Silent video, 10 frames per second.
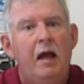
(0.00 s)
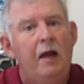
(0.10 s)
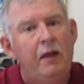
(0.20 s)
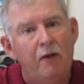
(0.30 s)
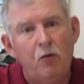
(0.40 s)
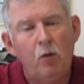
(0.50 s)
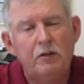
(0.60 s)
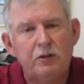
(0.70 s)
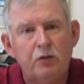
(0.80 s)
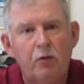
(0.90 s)
and
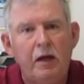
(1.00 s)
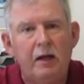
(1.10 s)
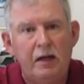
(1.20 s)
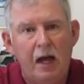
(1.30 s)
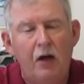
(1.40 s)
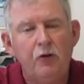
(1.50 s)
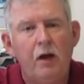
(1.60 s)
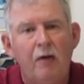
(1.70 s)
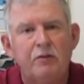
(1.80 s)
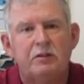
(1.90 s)
everyone's agreed, and now you
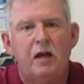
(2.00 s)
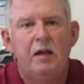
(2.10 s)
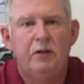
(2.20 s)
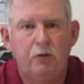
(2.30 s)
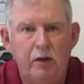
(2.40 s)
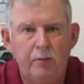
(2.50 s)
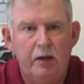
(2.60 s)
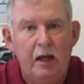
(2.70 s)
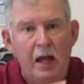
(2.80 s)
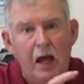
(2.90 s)
have a signed agreement,